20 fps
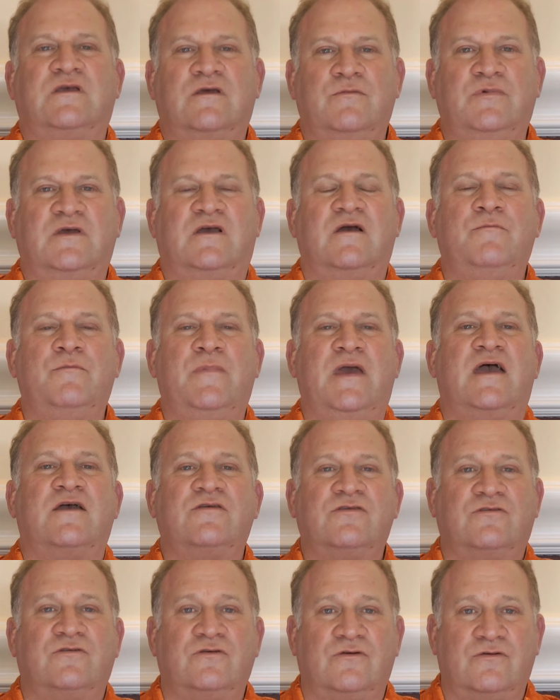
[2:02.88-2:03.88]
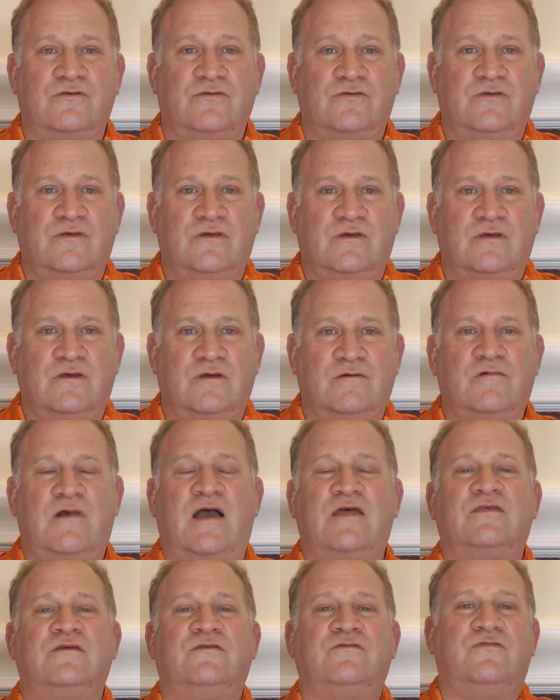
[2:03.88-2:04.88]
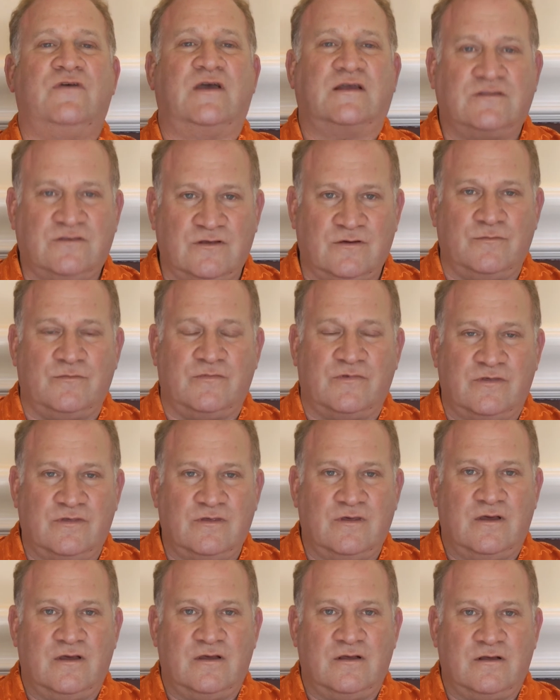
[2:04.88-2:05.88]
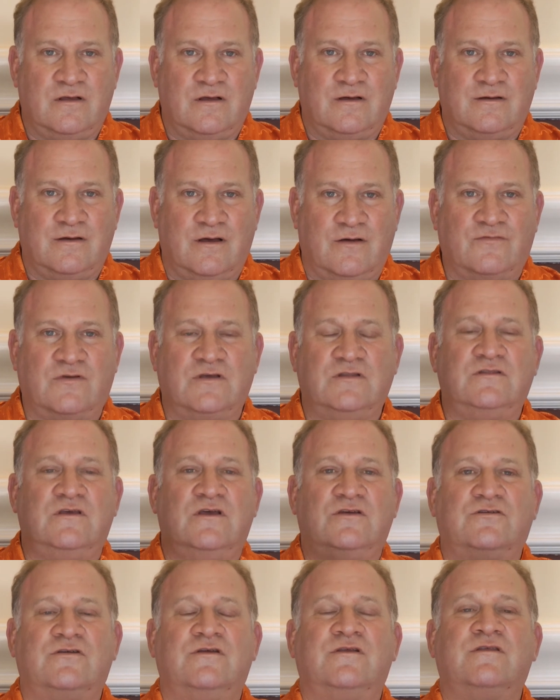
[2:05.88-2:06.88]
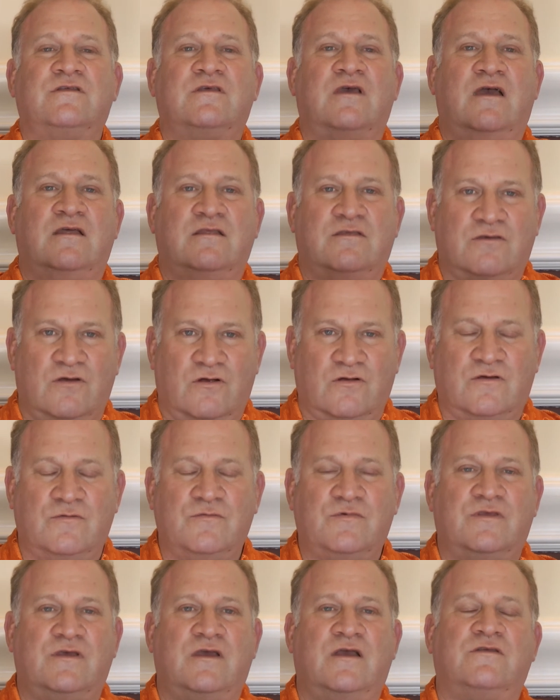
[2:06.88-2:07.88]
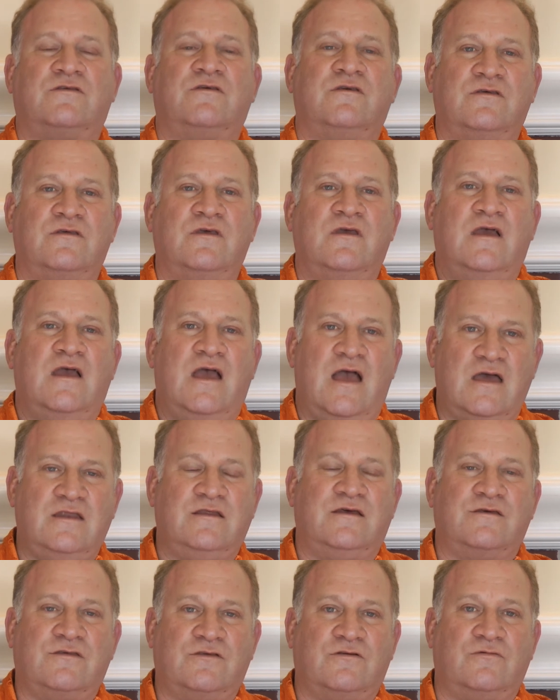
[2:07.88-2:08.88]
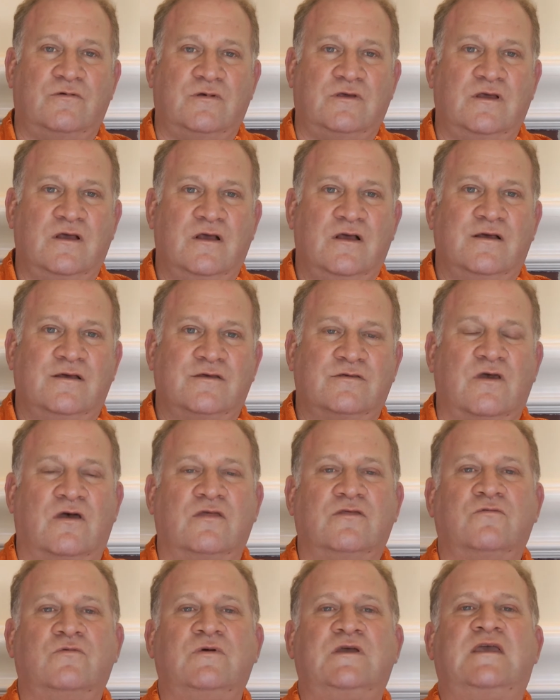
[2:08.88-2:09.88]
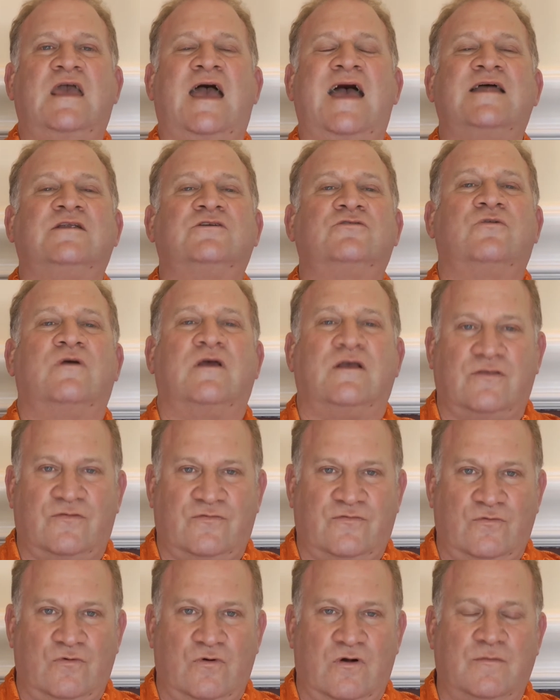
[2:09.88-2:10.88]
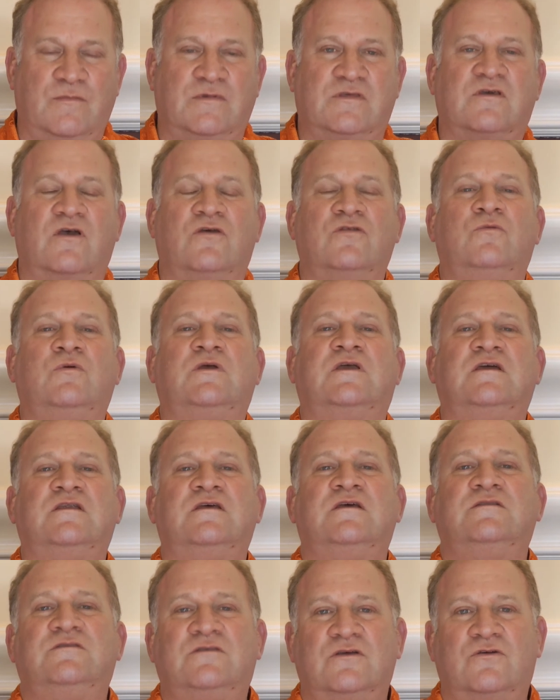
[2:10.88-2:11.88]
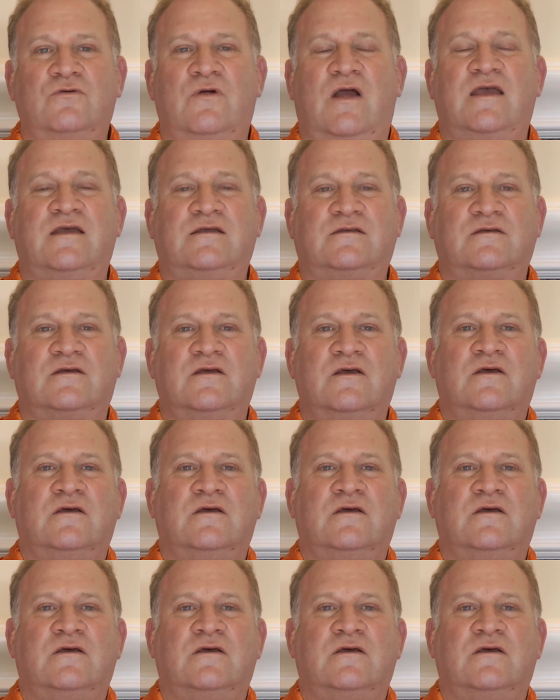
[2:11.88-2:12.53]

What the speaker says: can become masters rather than victims of conditions and circumstances and history, so that we can transform, so that we can integrate